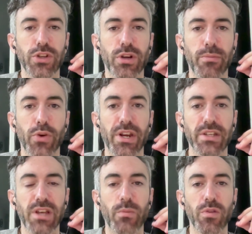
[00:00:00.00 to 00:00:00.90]
You can book in a
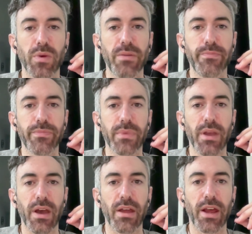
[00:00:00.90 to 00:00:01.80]
time with me
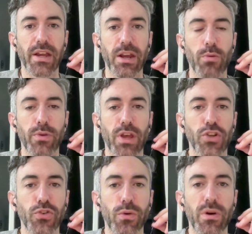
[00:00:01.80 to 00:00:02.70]
and I can help you
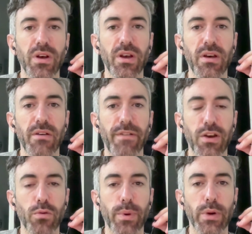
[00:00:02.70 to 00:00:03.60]
get your
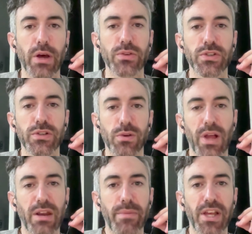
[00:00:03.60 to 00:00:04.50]
funnel built out, your
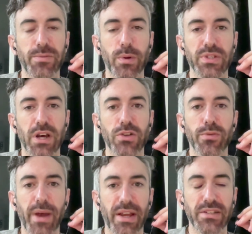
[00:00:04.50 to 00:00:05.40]
landing page built out, your
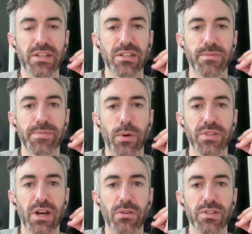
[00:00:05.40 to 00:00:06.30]
backend systems
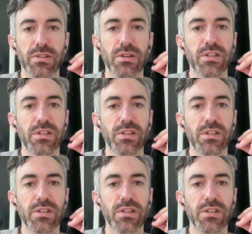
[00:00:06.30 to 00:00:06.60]
built out,